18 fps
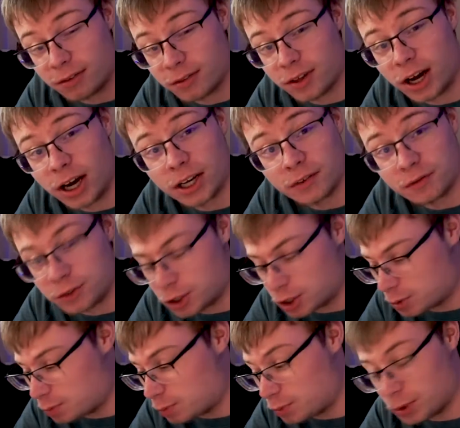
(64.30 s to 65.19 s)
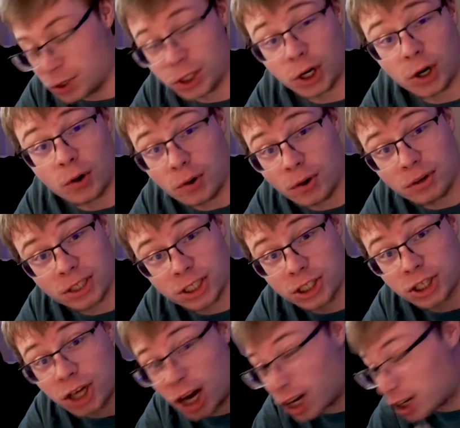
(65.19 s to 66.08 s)
thought of just,
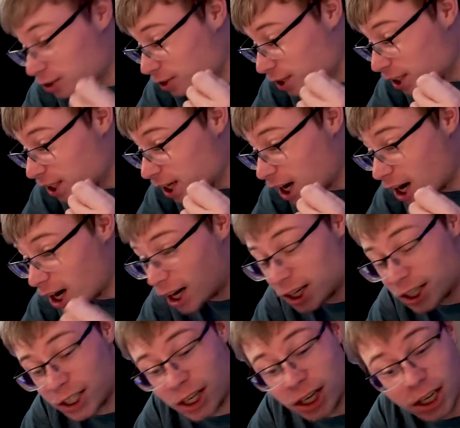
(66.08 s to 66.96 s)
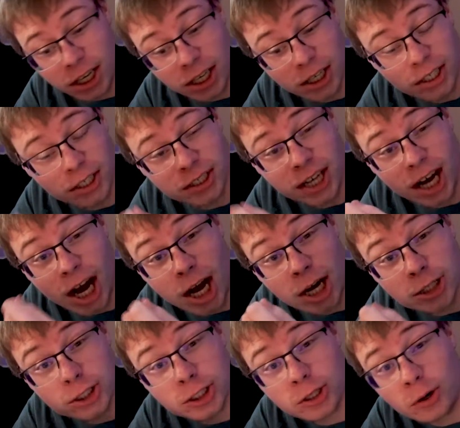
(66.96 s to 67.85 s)
soldering on an
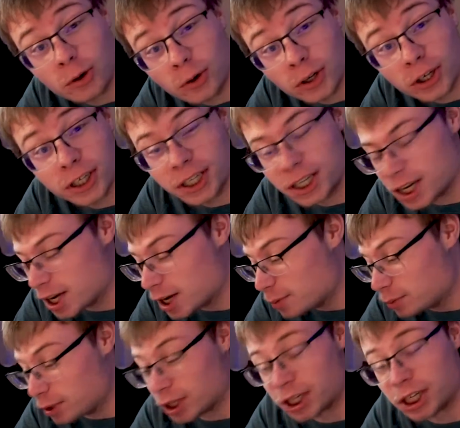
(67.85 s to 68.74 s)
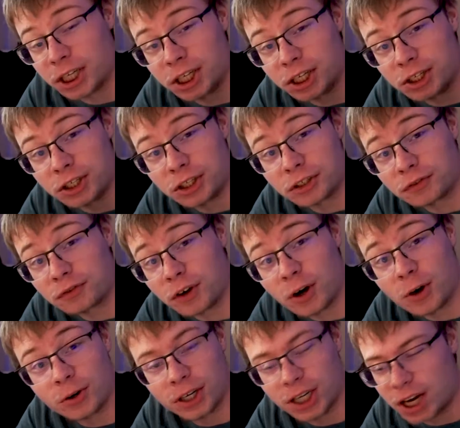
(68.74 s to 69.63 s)
aux cord, plugging it into your
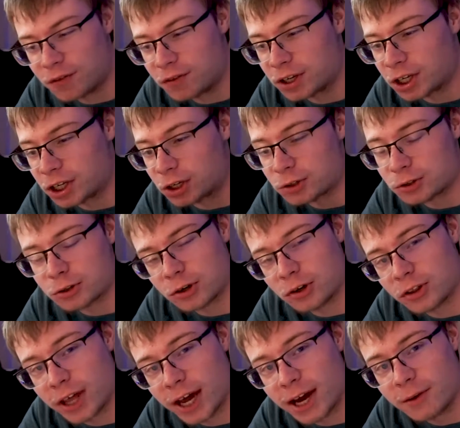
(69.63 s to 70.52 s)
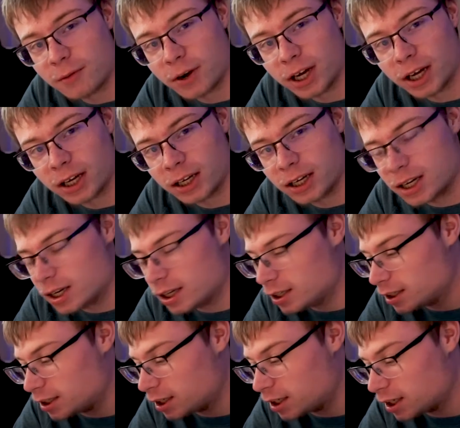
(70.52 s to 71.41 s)
phone and having it control that way.
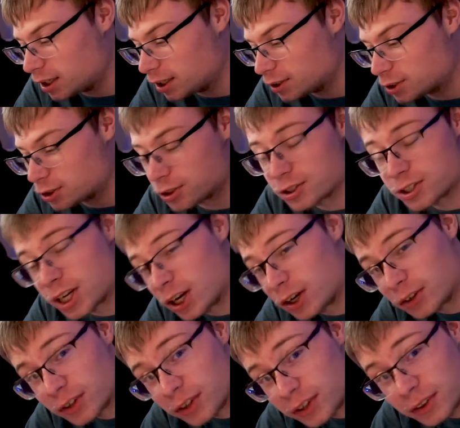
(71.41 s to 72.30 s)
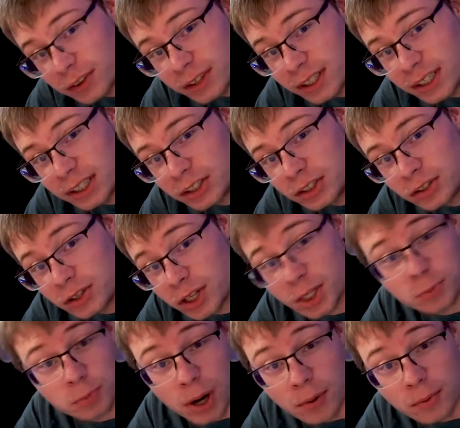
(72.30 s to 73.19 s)
Turns out
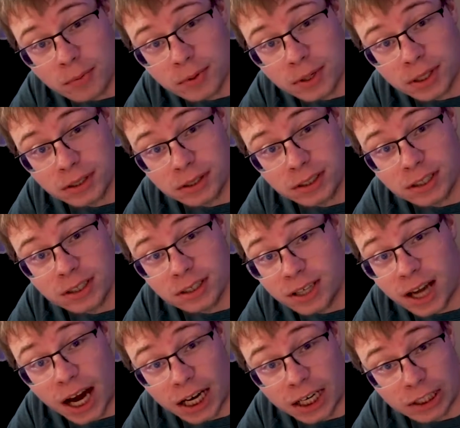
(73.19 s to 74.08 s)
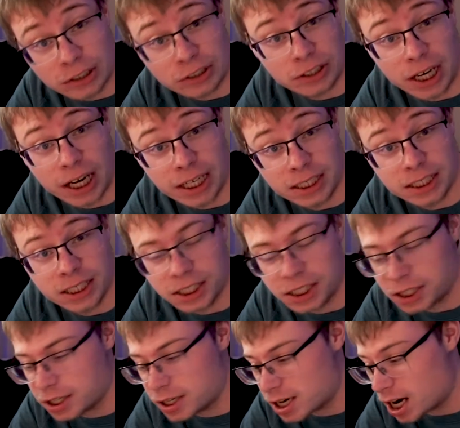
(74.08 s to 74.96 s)
that's probably not a good
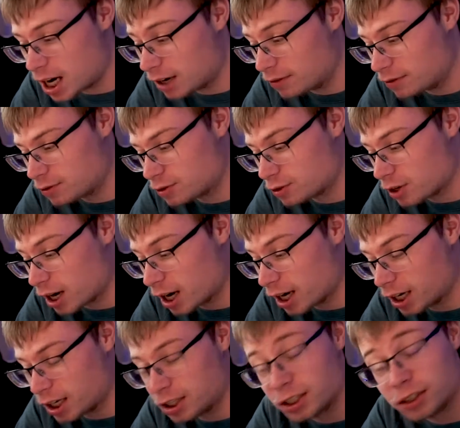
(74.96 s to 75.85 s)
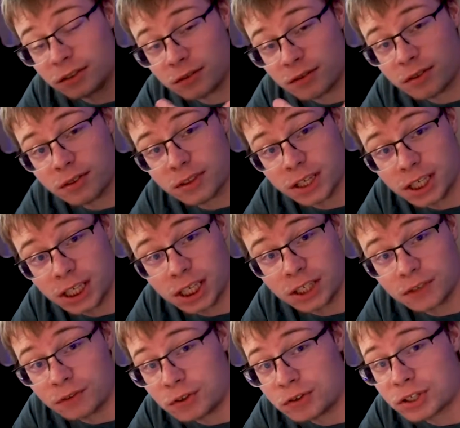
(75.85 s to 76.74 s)
idea. I've tried thinking
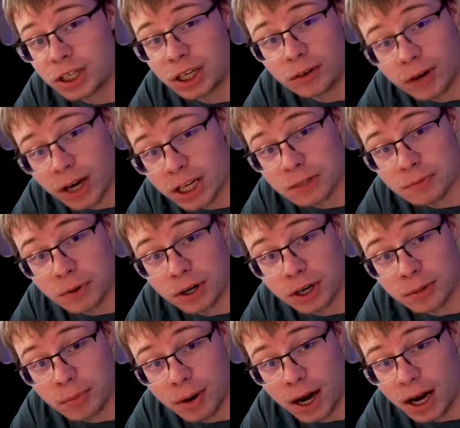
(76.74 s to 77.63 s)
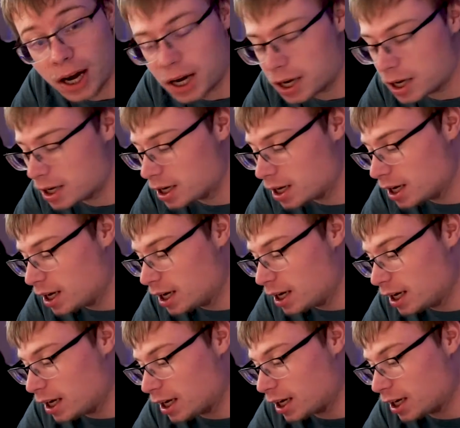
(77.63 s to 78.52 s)
of using a Raspberry Pi
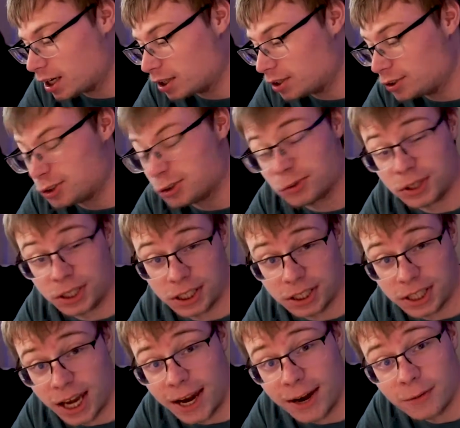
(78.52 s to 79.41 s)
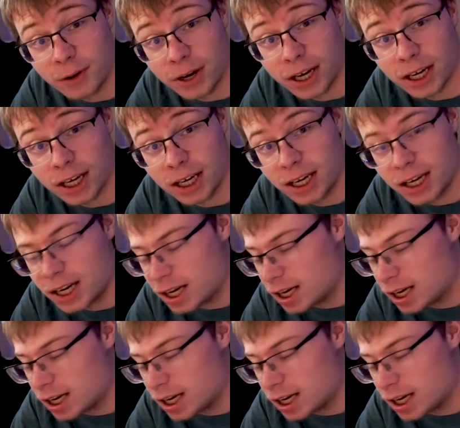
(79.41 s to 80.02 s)
and doing it that way.